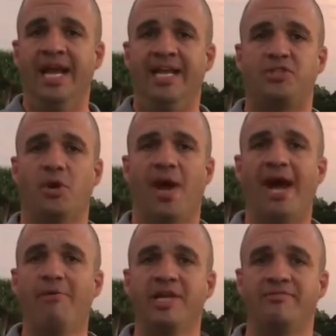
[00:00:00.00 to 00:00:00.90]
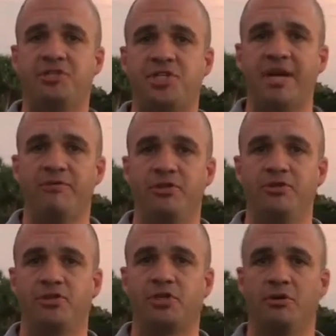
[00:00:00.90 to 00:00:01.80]
And so I would love to share with you
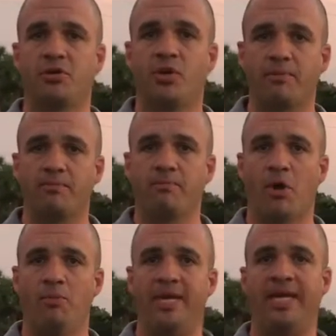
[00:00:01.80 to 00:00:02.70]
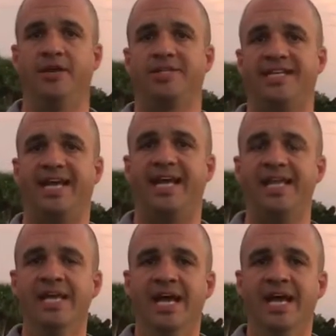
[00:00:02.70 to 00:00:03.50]
just a quick moment here today